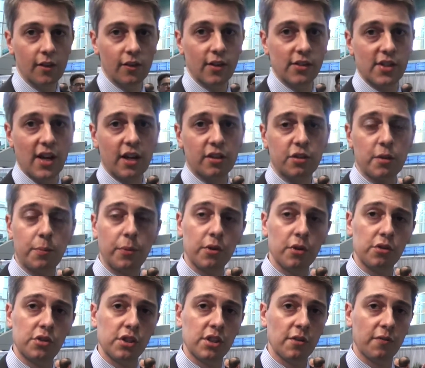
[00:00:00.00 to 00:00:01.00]
This actually
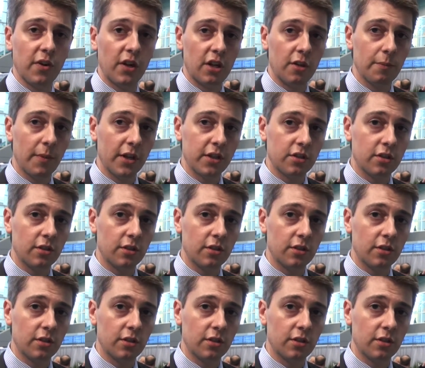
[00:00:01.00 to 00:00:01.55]
produces a very much